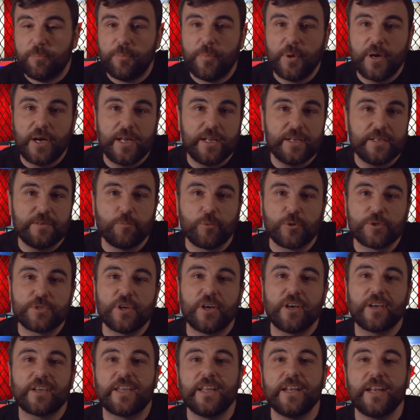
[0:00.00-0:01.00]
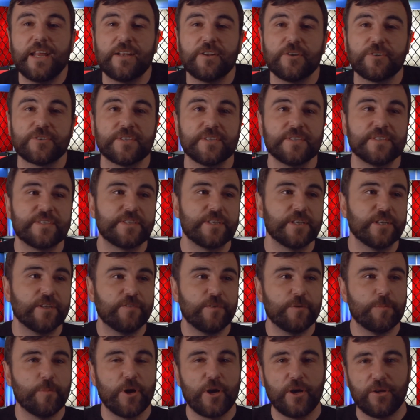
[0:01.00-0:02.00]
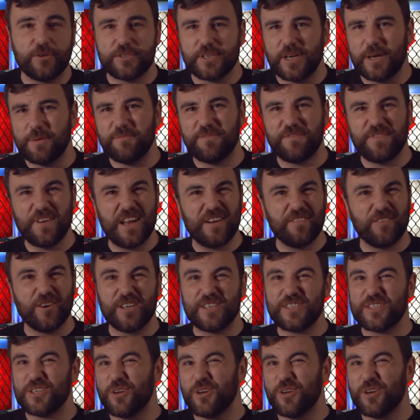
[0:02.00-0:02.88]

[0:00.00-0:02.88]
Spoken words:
But we're talking Anderson Silva, my all-time favorite,